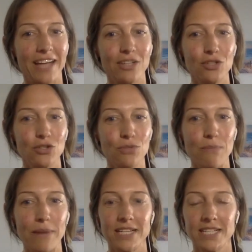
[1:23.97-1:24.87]
and two
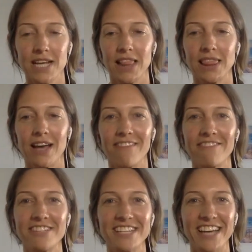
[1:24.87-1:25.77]
much
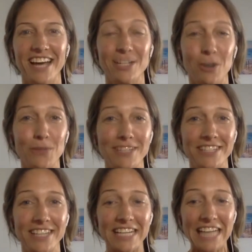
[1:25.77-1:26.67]
loved
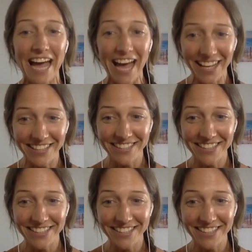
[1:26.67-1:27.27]
adopted cats.